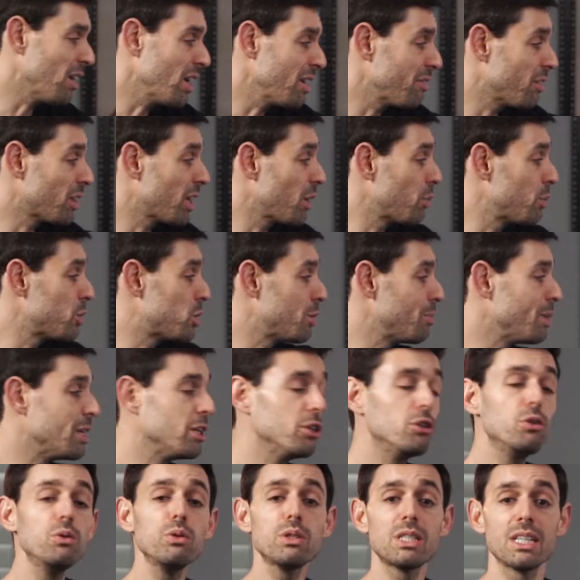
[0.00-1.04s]
I don't even think we should be
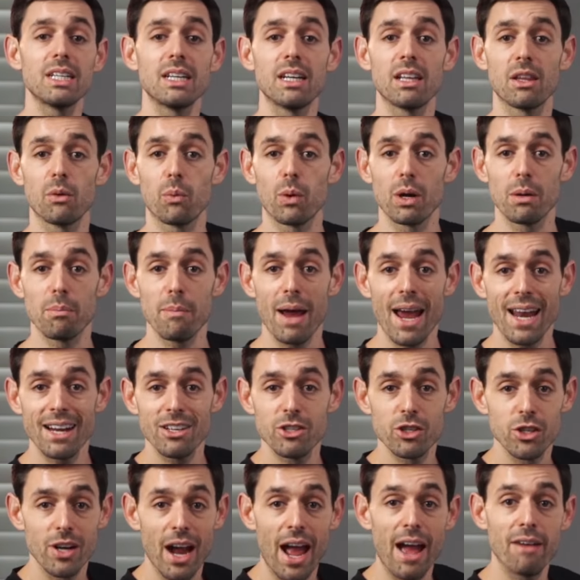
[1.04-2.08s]
using the word
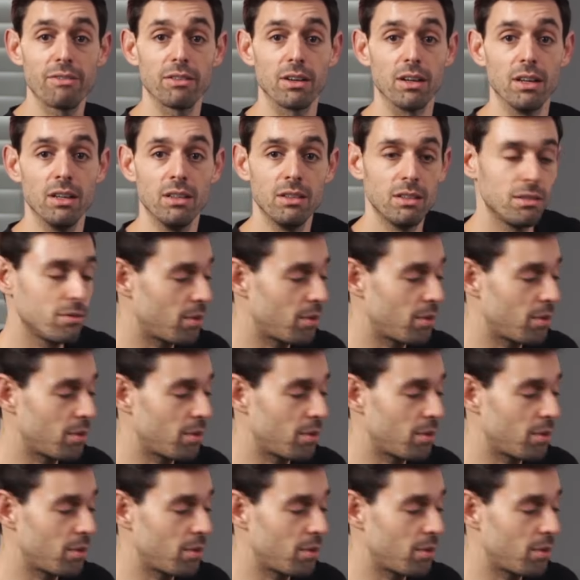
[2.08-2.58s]
manager ever.